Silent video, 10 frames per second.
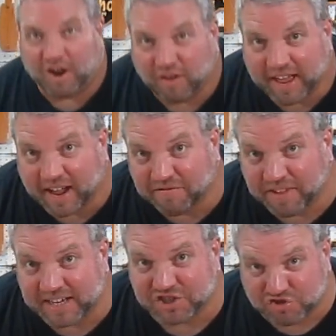Alright, I
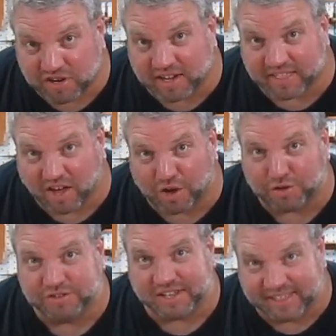finished drilling the
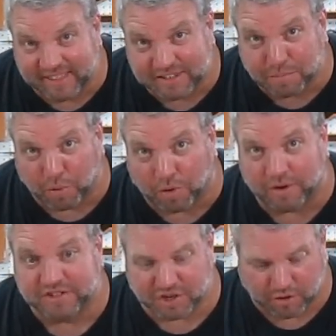holes in this
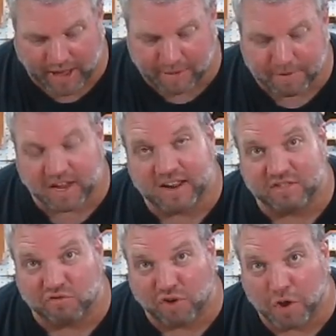board, so now I'm
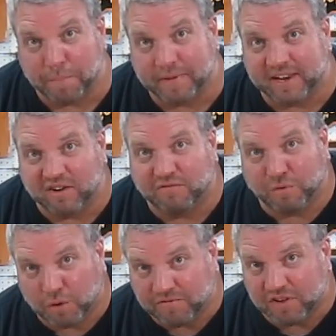cutting the rope into
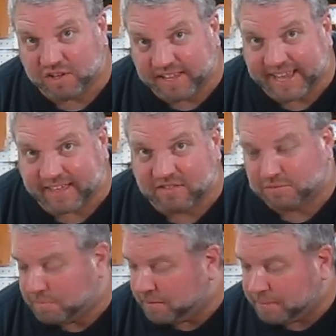4-foot
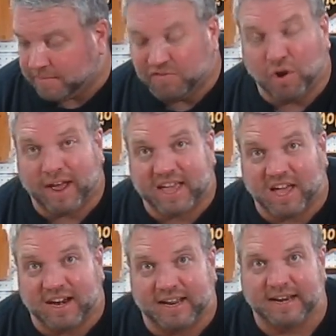lengths, but before I
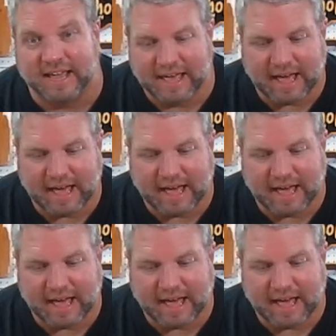cut it,